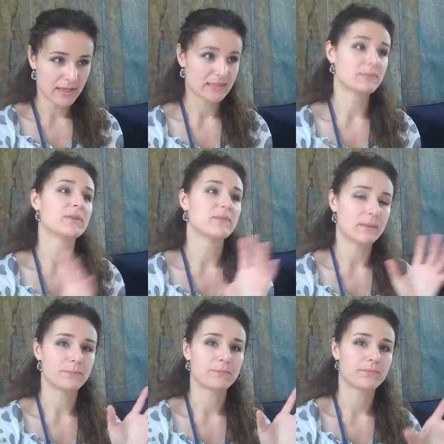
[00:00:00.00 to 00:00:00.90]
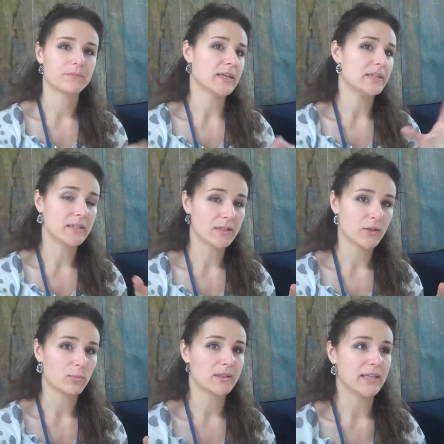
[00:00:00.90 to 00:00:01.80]
Some of them, they didn't
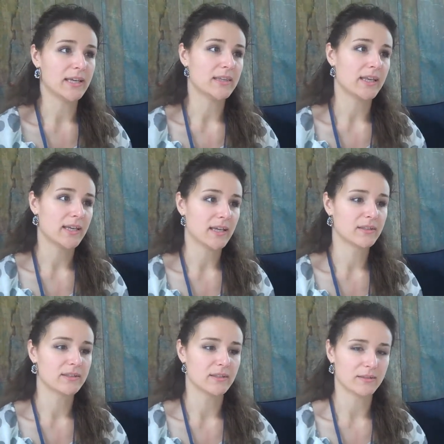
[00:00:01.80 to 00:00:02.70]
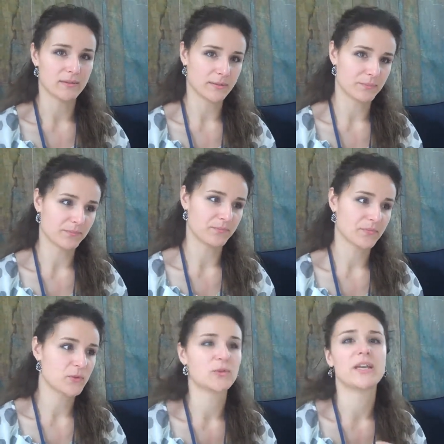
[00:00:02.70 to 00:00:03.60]
know, but they, they got
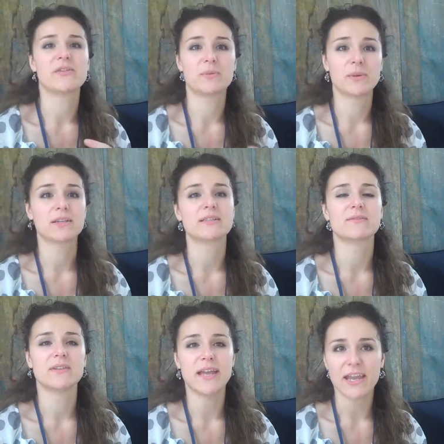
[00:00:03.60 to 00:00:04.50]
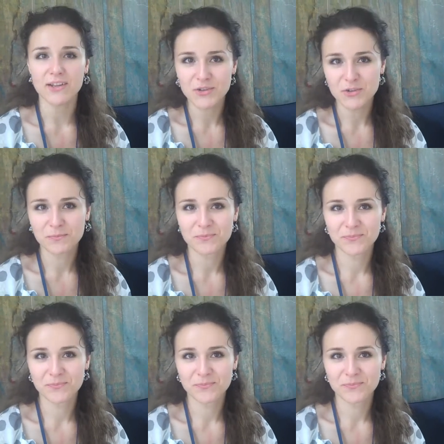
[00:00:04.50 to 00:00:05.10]
um, together because of the age.